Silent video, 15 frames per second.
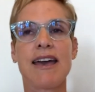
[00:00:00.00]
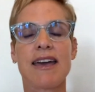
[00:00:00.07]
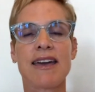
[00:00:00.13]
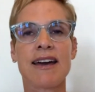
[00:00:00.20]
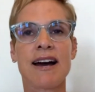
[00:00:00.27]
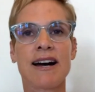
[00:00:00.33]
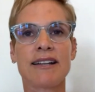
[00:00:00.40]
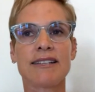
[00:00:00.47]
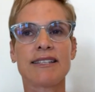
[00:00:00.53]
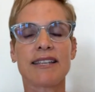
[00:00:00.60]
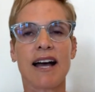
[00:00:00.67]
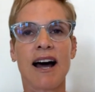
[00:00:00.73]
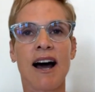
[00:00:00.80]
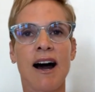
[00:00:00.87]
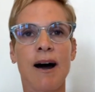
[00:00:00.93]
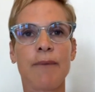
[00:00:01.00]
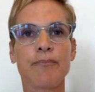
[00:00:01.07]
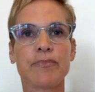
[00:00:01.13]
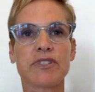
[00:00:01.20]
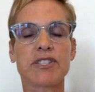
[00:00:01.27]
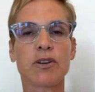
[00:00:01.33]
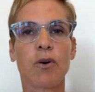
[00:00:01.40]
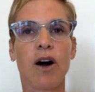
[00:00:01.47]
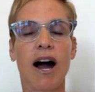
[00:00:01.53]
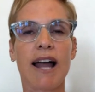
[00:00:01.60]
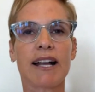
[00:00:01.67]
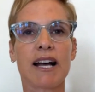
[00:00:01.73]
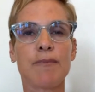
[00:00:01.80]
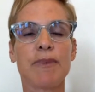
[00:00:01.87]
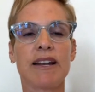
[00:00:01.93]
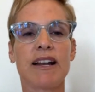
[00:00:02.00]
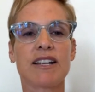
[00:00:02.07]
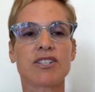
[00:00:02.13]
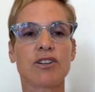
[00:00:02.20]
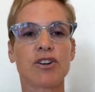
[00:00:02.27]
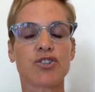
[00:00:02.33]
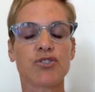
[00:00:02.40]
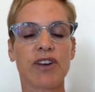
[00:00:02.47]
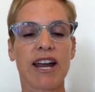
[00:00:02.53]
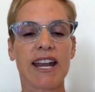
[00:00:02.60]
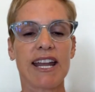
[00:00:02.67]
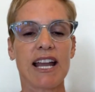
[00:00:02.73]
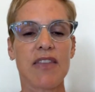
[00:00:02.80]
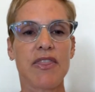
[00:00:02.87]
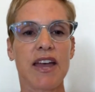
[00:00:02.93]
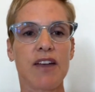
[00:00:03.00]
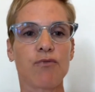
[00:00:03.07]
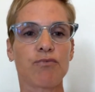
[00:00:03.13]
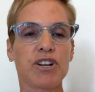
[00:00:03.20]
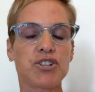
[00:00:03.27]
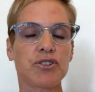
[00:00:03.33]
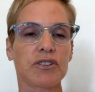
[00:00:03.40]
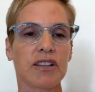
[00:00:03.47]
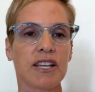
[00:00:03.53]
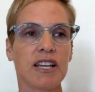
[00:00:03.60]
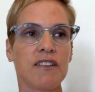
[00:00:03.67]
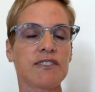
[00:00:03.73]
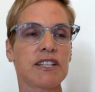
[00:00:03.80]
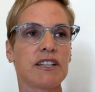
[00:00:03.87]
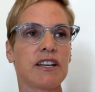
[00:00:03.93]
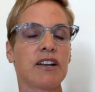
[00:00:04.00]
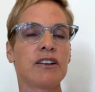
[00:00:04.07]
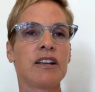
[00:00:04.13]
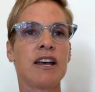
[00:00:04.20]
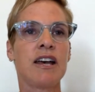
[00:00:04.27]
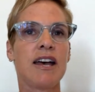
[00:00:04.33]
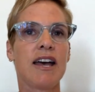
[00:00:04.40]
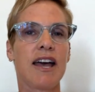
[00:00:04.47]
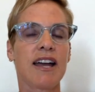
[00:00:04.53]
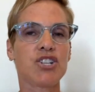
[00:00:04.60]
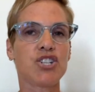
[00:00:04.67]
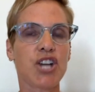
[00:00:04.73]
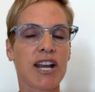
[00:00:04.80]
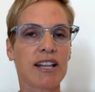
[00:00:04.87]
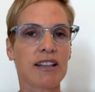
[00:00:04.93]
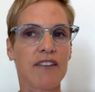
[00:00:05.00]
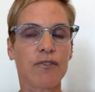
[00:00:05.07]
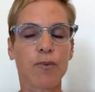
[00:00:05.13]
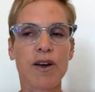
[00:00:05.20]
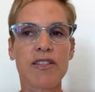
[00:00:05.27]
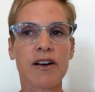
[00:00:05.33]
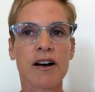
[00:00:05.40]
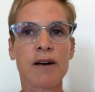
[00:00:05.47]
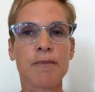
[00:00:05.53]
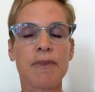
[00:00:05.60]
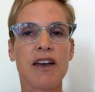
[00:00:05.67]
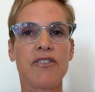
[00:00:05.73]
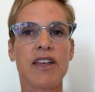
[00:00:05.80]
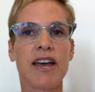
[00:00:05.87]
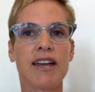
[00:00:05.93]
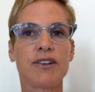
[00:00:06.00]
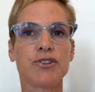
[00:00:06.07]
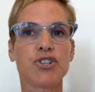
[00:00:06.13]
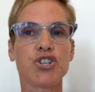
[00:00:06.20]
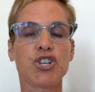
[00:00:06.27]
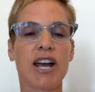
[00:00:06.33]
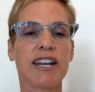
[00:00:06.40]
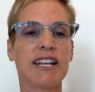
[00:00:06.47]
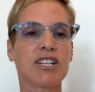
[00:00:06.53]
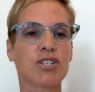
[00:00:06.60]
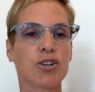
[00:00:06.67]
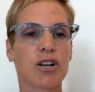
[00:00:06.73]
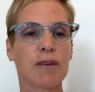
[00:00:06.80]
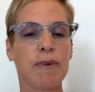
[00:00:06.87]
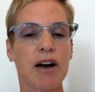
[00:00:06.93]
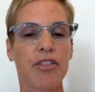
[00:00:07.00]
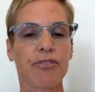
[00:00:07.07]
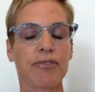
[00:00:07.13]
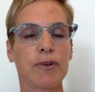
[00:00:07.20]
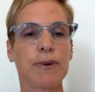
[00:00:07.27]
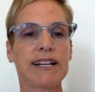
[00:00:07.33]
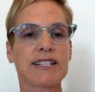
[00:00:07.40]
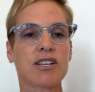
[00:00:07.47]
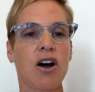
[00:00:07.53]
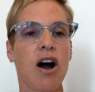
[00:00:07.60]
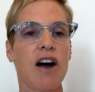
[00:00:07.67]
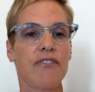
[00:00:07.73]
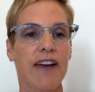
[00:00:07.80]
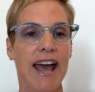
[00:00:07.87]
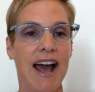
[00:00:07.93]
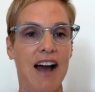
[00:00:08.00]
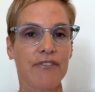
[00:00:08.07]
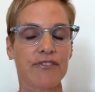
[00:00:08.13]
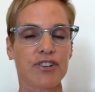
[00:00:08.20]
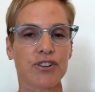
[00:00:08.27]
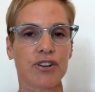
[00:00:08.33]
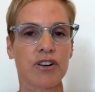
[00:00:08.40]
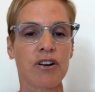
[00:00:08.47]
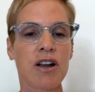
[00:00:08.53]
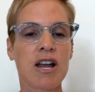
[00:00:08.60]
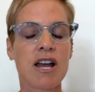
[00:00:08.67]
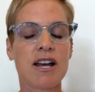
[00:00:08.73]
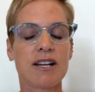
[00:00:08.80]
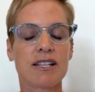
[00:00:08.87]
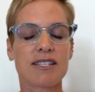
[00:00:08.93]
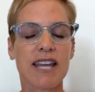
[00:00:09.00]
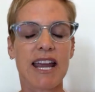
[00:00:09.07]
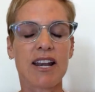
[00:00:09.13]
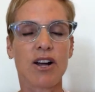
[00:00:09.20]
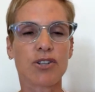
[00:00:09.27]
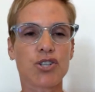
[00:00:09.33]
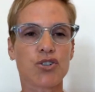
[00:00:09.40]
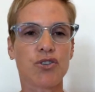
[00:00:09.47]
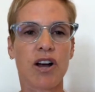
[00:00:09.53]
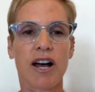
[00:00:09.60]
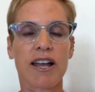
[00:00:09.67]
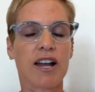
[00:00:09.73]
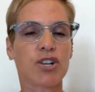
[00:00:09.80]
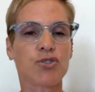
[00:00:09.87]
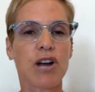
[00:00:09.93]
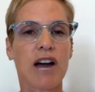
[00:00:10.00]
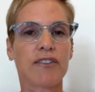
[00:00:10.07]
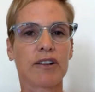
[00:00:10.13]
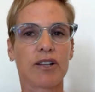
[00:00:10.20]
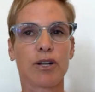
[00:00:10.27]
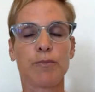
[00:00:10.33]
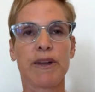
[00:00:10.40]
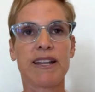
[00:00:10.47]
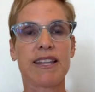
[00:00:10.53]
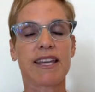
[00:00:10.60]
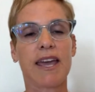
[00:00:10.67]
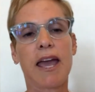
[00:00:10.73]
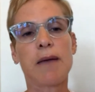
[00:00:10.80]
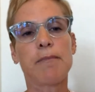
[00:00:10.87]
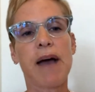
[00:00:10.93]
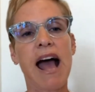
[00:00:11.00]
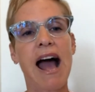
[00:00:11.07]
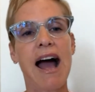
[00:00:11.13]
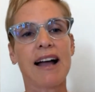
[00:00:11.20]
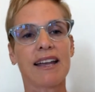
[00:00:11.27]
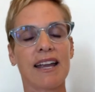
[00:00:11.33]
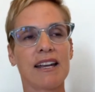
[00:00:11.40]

And so I come in and I start training, and then Richard leaves, and Jenny left with him. And then Jenny took about 3 weeks off after, stayed in Australia, traveled a little bit, and then came back.